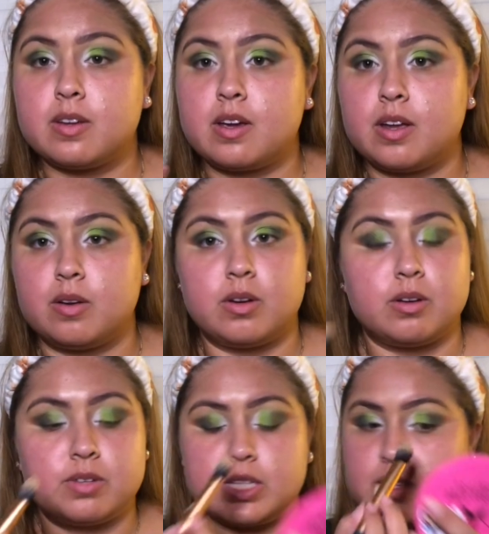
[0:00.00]
don't know
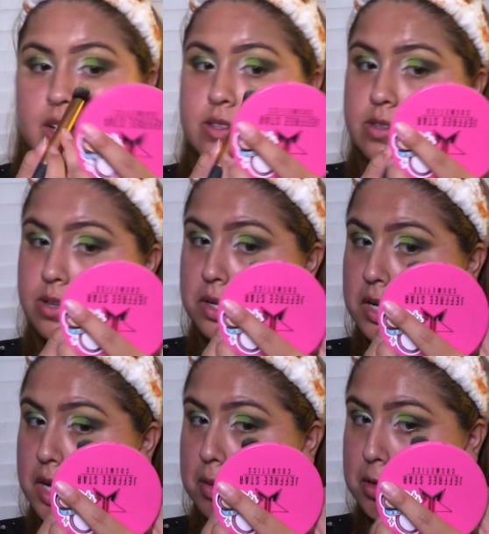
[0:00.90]
if it has a certain
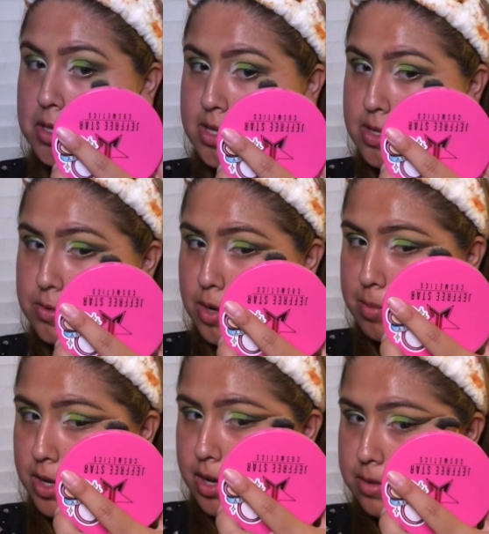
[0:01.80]
name because it's rubbed
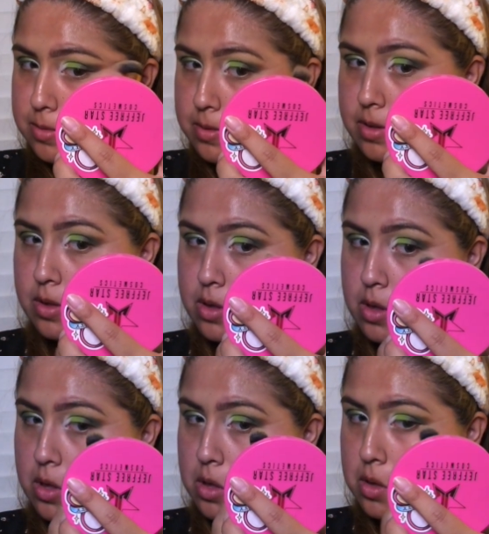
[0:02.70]
off,
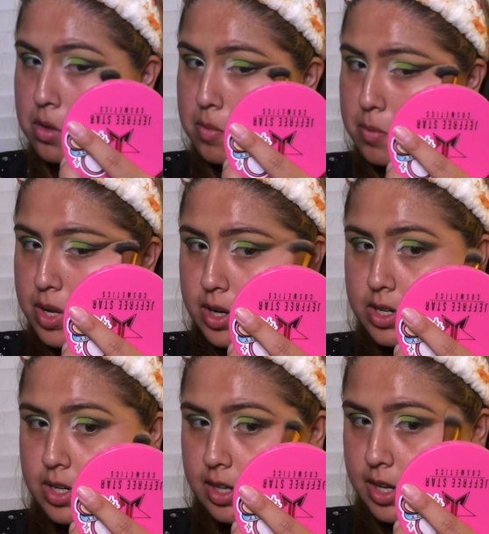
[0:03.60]
but I
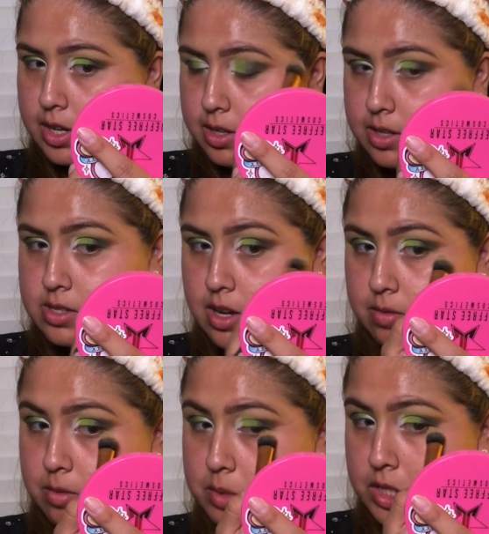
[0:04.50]
did get it in a set
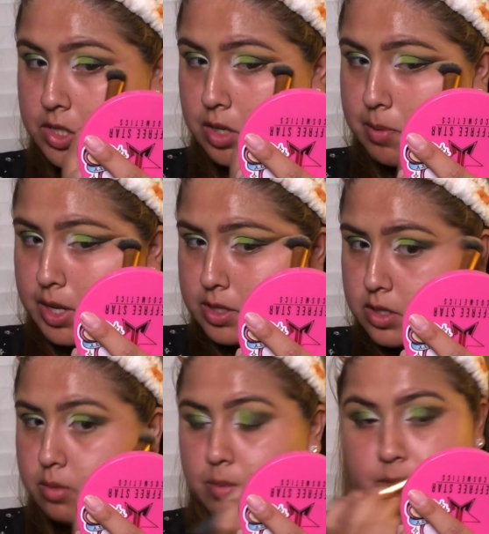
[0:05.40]
from TJ Maxx, I
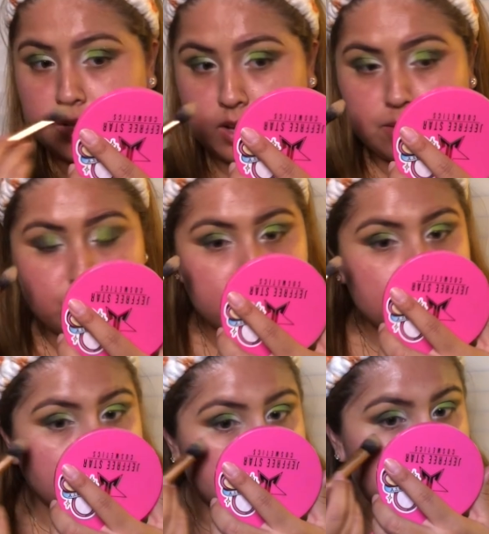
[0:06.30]
remember that for
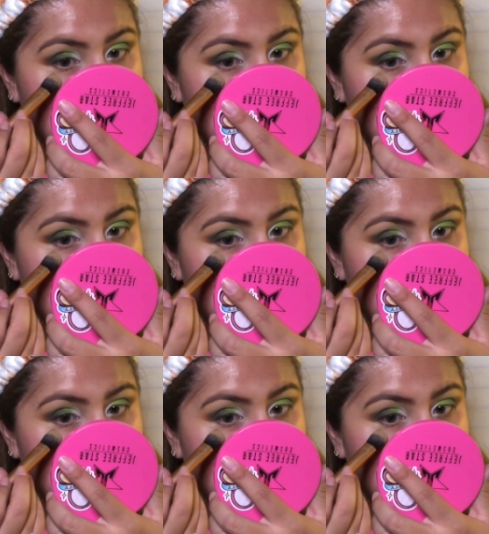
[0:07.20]
sure.